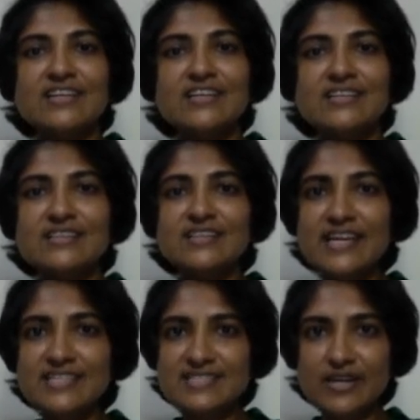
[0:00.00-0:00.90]
The
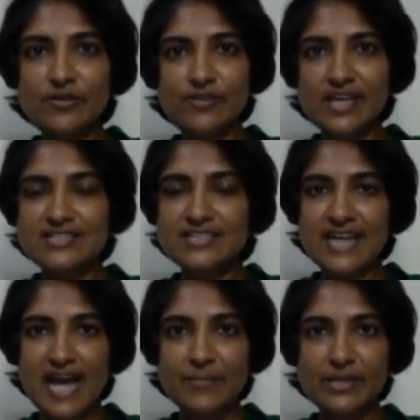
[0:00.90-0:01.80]
next set of things that
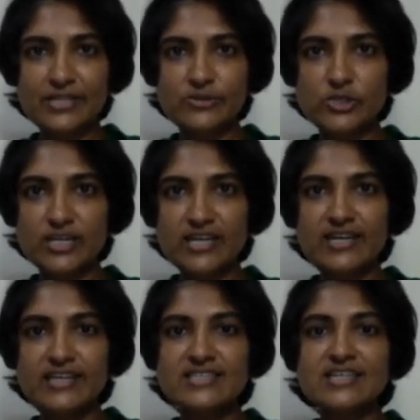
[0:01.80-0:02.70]
happen usually
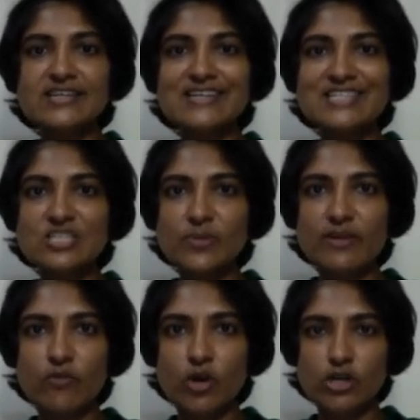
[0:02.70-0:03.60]
is a resume
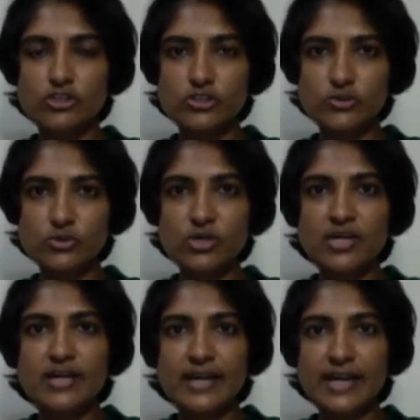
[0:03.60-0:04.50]
walkthrough
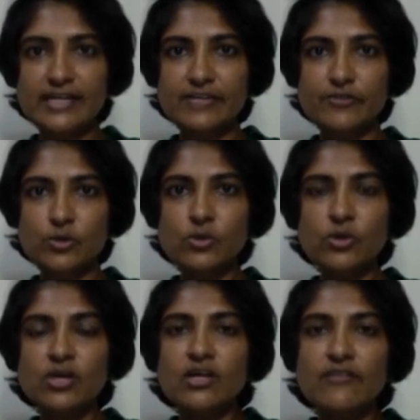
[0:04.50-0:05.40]
interview
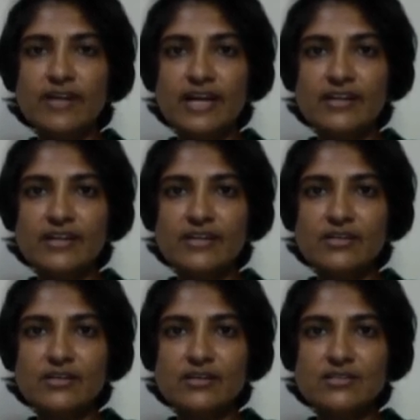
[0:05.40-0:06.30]
where
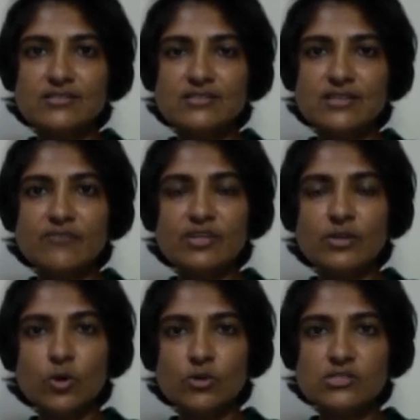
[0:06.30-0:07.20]
someone
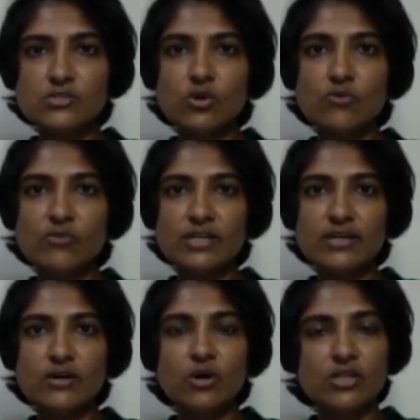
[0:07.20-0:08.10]
goes over
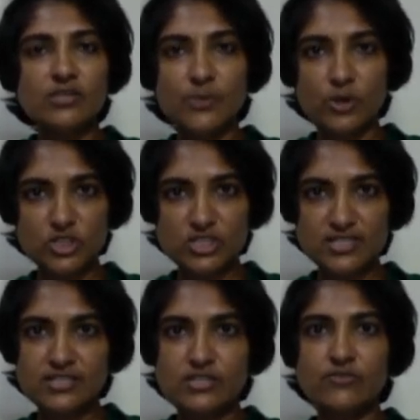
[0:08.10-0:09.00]
all the projects
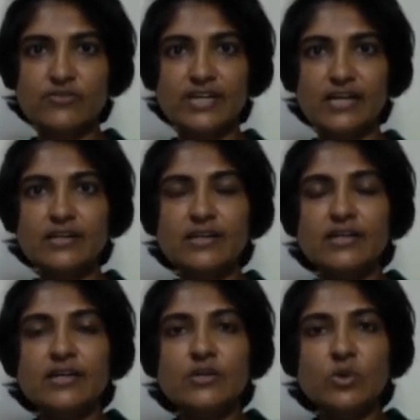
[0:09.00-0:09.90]
that you have done
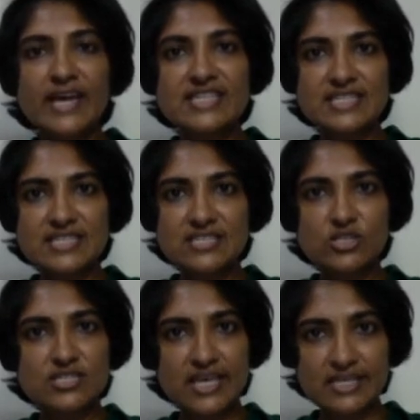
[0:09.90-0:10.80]
to assess your
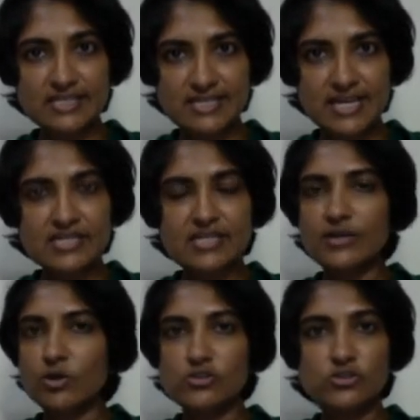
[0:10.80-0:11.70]
skill set and
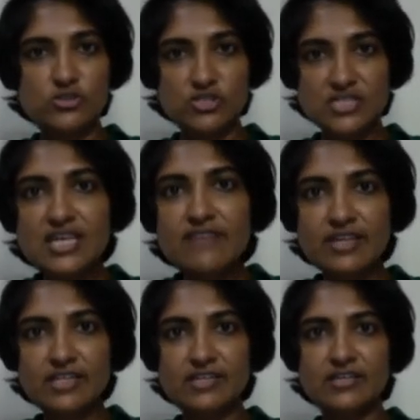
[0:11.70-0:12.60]
also to see
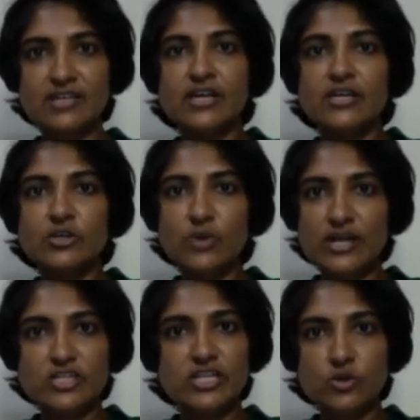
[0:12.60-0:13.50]
whether you
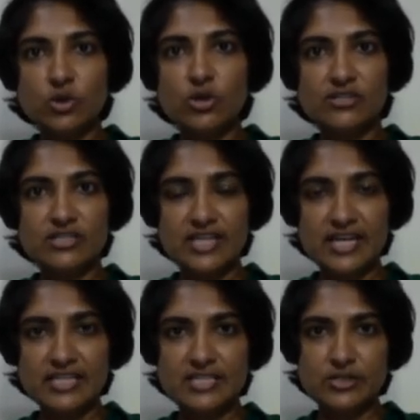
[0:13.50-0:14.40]
actually know all the
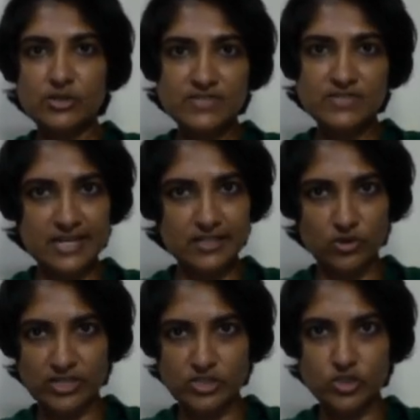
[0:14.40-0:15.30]
things that you have said in
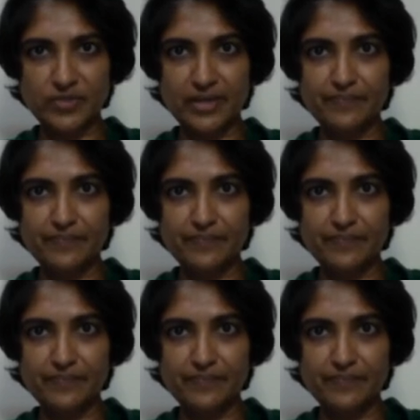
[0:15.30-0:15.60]
your resume.